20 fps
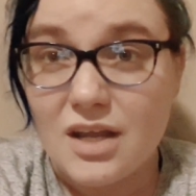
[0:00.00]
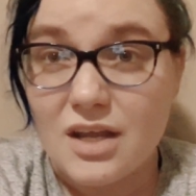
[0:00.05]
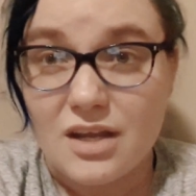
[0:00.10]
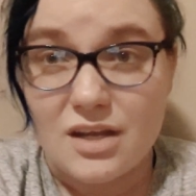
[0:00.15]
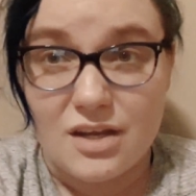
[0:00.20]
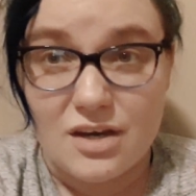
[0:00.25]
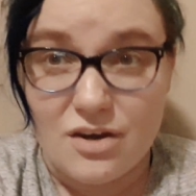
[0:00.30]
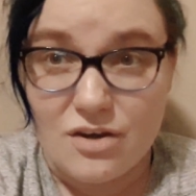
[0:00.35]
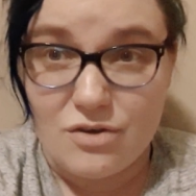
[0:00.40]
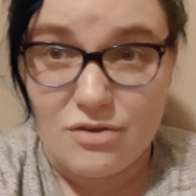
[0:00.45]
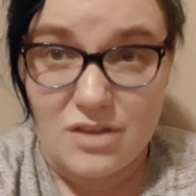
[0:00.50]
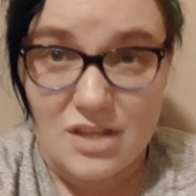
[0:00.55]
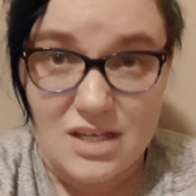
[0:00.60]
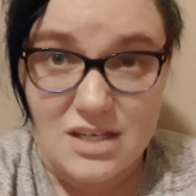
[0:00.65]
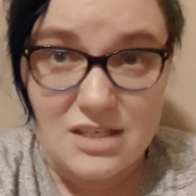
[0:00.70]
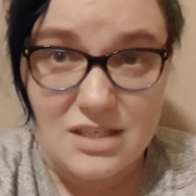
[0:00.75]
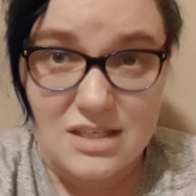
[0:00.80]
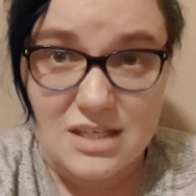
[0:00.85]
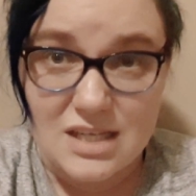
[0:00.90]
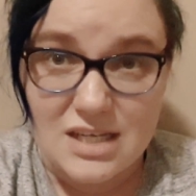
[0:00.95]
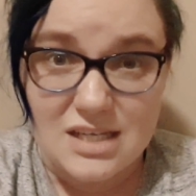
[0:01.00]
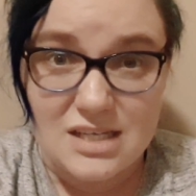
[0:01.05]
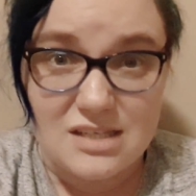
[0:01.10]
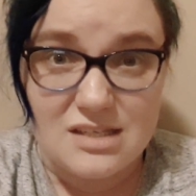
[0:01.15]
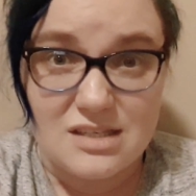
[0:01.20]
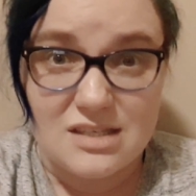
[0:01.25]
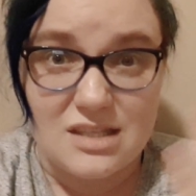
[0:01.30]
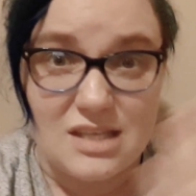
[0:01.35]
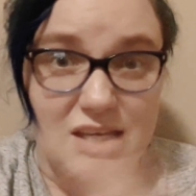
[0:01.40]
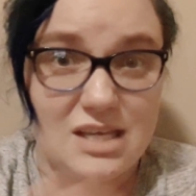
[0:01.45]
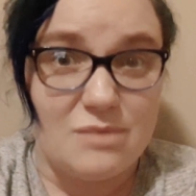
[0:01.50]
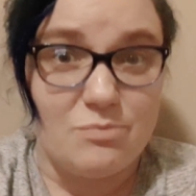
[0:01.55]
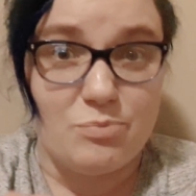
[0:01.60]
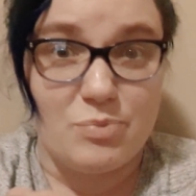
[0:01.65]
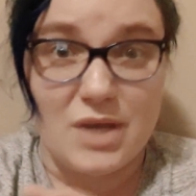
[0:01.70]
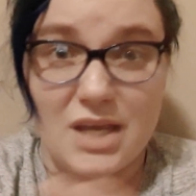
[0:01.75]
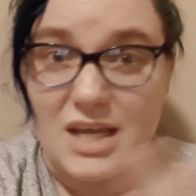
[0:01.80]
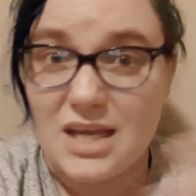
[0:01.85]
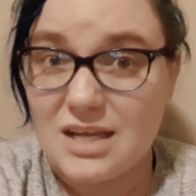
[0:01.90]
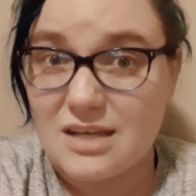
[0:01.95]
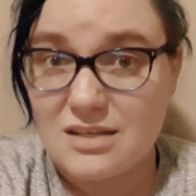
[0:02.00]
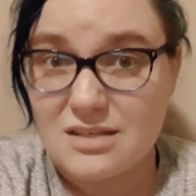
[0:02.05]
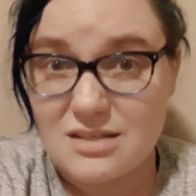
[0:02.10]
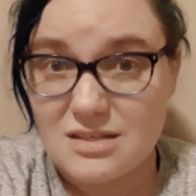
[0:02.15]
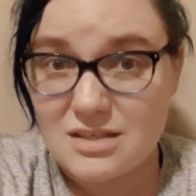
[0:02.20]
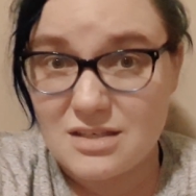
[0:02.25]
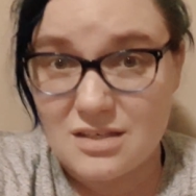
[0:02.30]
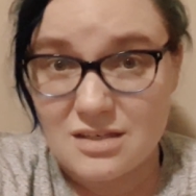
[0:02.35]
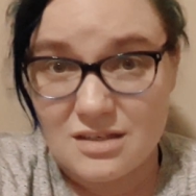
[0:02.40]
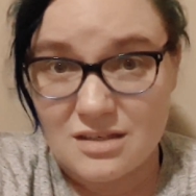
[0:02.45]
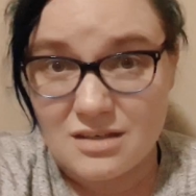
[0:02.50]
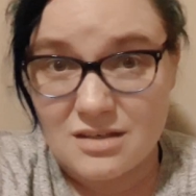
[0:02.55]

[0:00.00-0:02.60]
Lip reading: this is the biggest